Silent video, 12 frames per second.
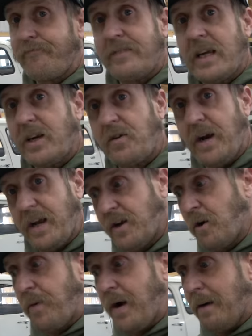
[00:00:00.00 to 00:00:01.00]
Did great,
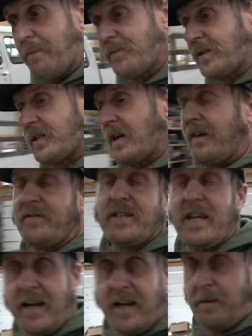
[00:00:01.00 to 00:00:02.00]
no problems.
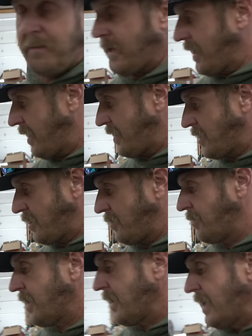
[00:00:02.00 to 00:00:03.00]
Obviously had a helmet light on too.